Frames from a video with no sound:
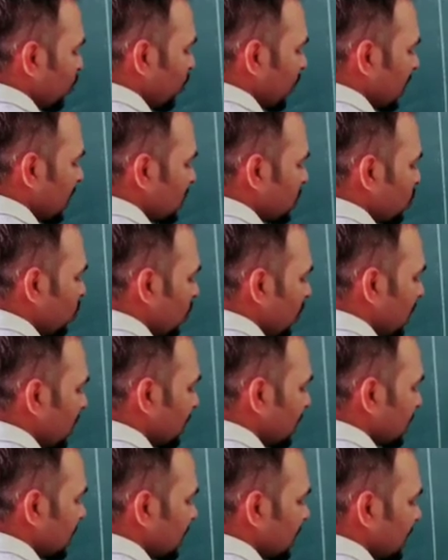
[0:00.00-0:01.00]
plus
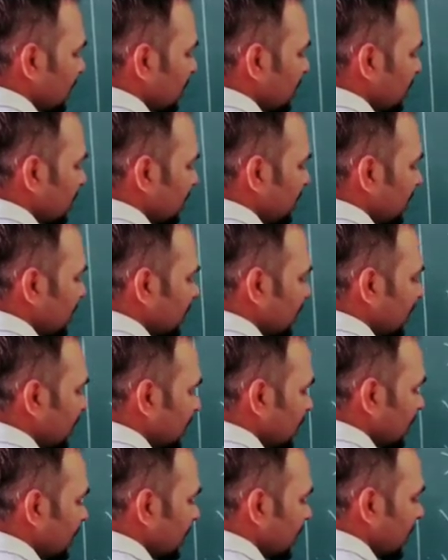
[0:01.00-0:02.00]
water.
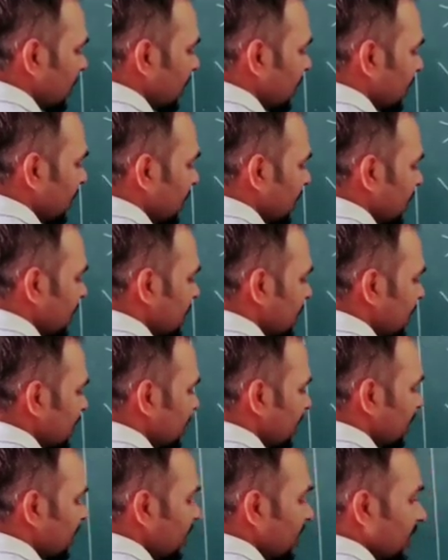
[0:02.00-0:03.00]
Is
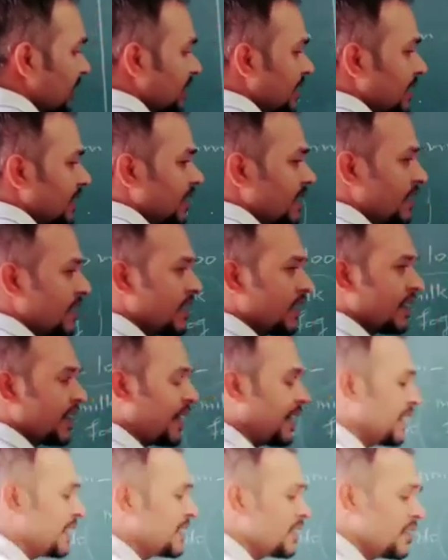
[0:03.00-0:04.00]
it clear?
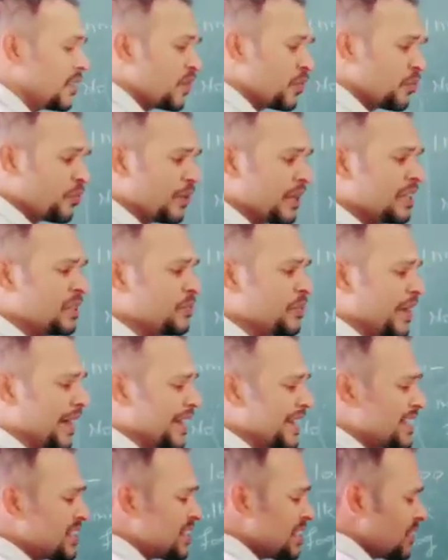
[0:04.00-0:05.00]
And many
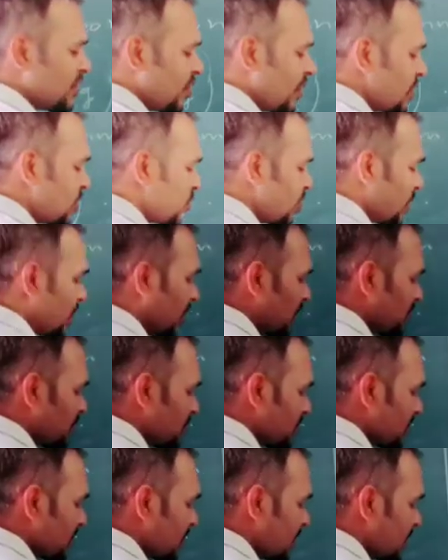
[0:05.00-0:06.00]
medicine also
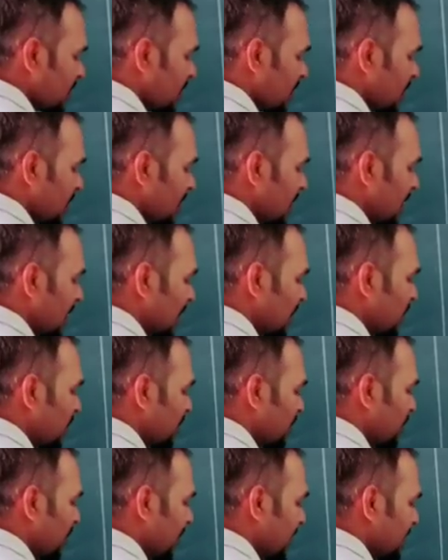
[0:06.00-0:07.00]
comes.
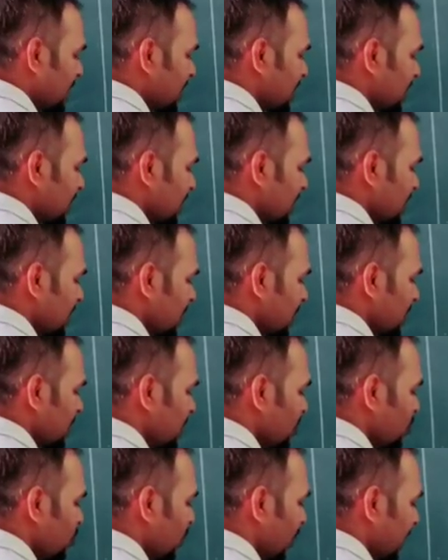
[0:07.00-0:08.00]
Liquid medicines
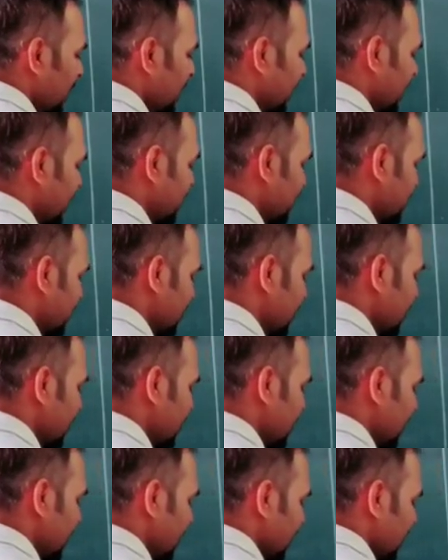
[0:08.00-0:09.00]
you might have
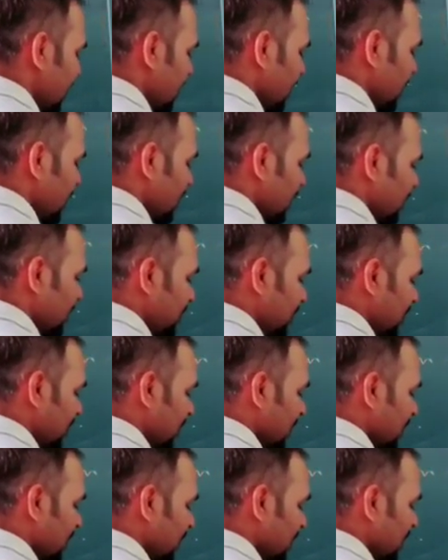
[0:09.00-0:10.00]
seen.
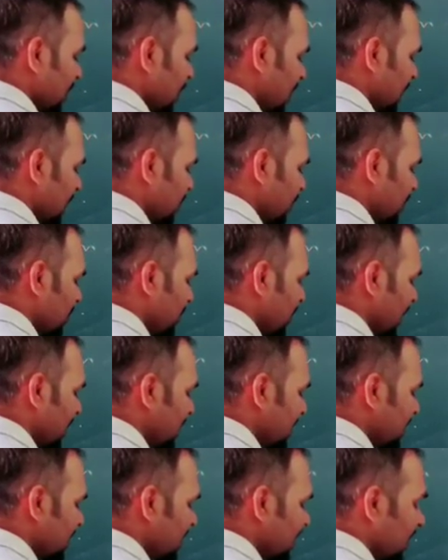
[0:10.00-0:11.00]
Liquid
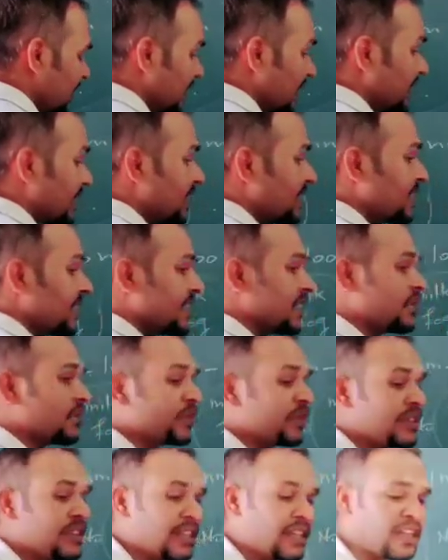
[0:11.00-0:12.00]
medicine
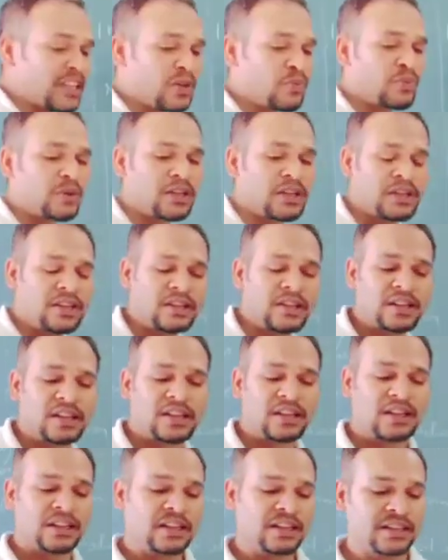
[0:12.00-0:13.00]
written with the label.
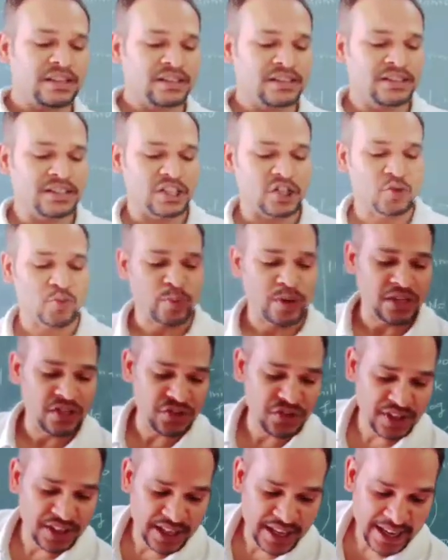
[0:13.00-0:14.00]

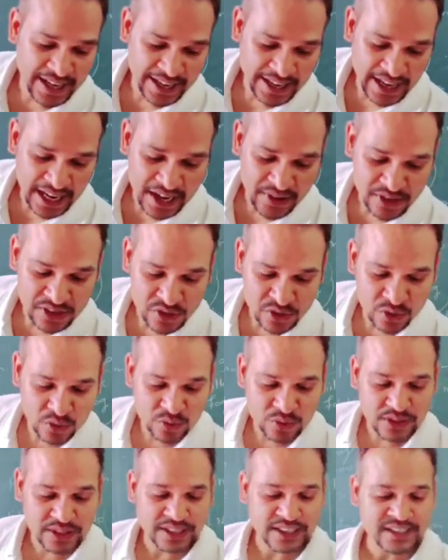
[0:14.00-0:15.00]
Suspension, I will
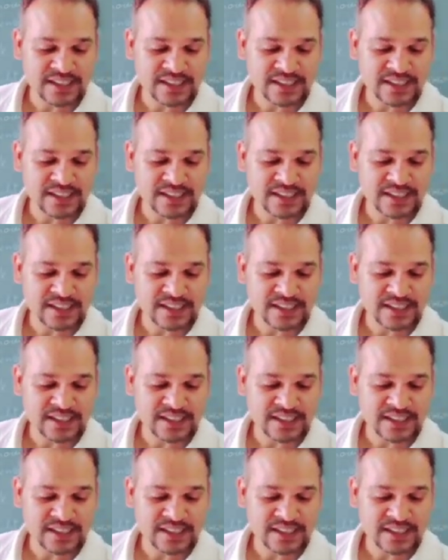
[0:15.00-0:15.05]
show the